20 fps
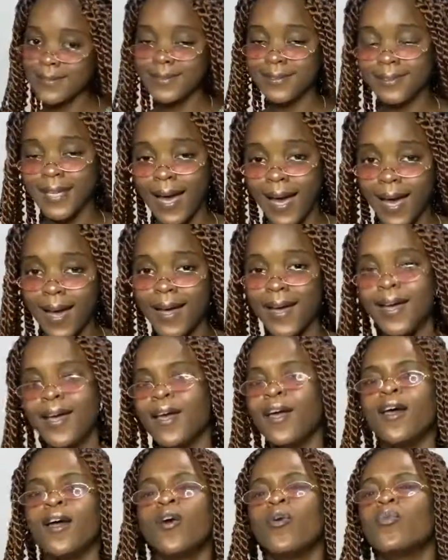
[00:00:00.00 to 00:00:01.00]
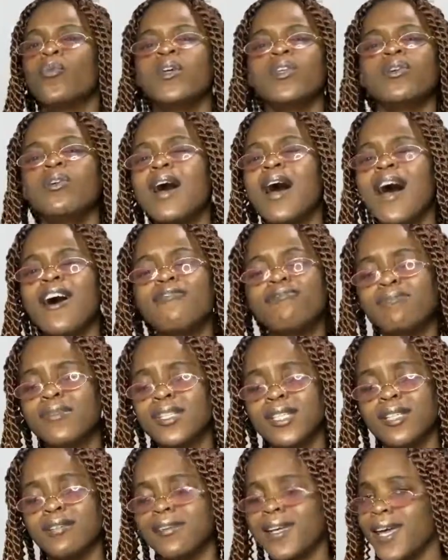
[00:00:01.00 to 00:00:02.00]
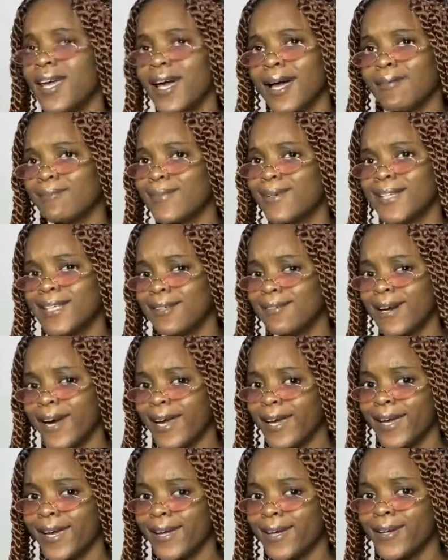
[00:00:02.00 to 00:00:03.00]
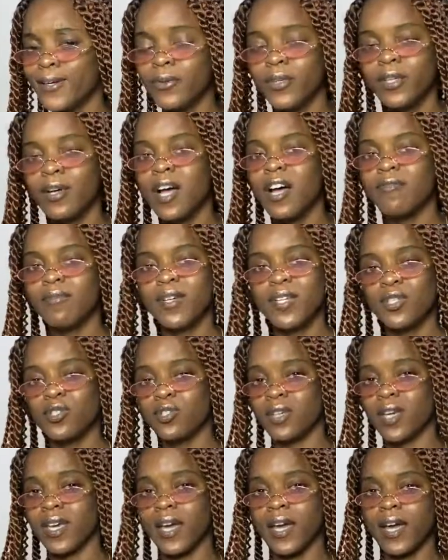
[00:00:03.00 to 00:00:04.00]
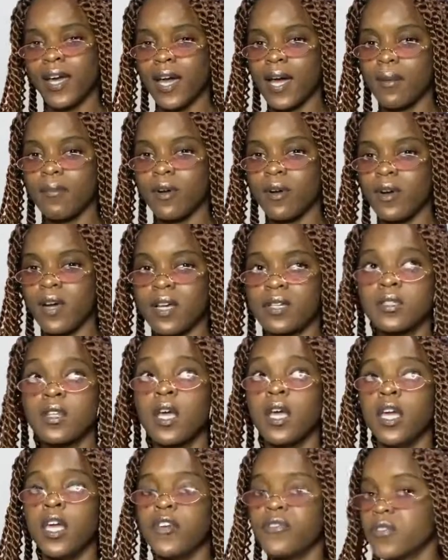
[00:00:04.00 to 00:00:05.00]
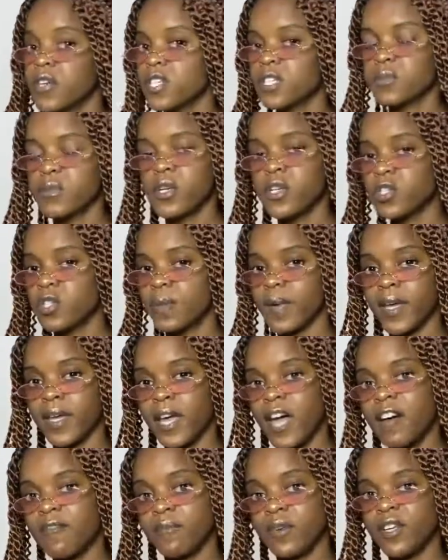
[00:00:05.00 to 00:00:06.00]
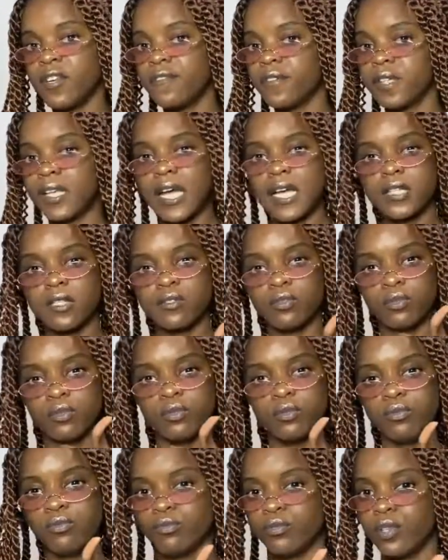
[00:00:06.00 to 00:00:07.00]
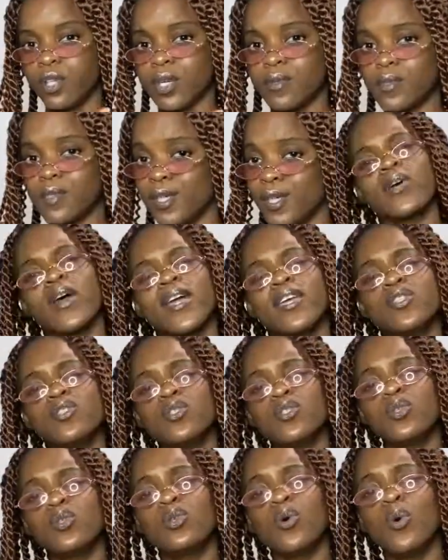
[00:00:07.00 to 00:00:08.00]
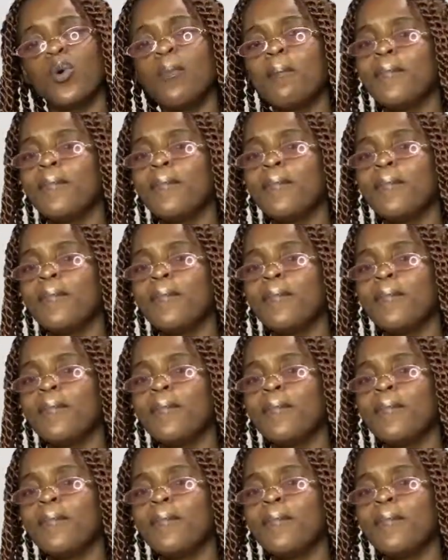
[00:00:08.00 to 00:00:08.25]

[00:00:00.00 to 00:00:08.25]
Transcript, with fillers: yeah we don't have money we ain't got money right here we don't have money to get cameras if you're a small youtuber and you have money for that ooh, good after you trying to you know